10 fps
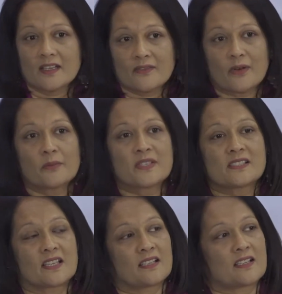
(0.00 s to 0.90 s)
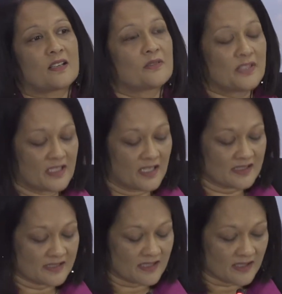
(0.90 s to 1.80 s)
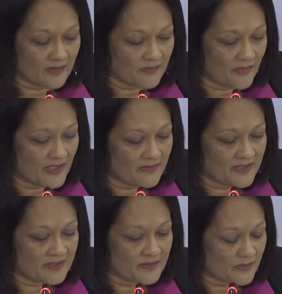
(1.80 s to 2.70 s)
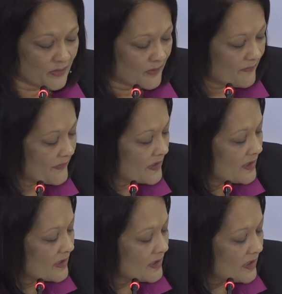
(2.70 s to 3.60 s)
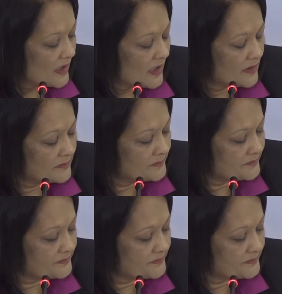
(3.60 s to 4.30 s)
from this center over the last uh, five years and so. Um,